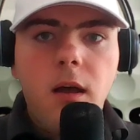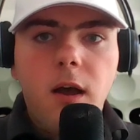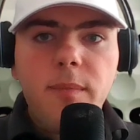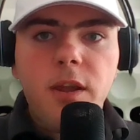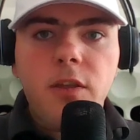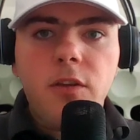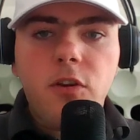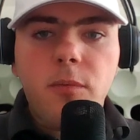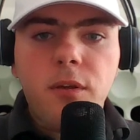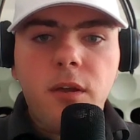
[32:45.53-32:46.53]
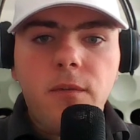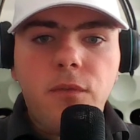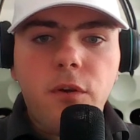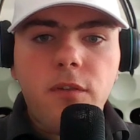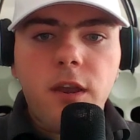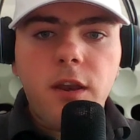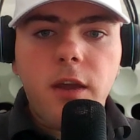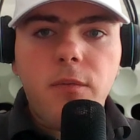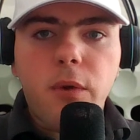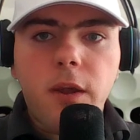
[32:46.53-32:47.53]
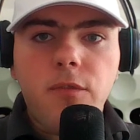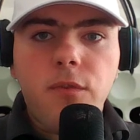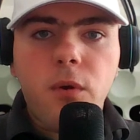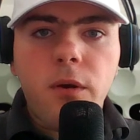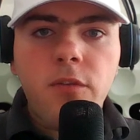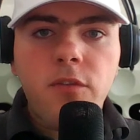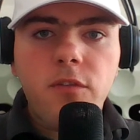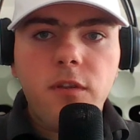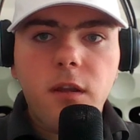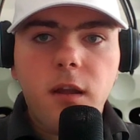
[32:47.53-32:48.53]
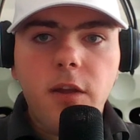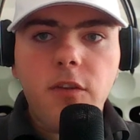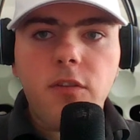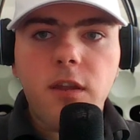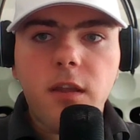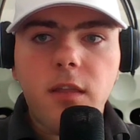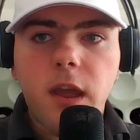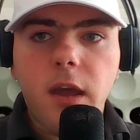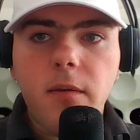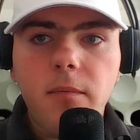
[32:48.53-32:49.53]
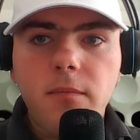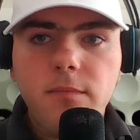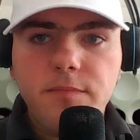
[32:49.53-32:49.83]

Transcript: Another notable at 14, I have Wake Forest. I just think that,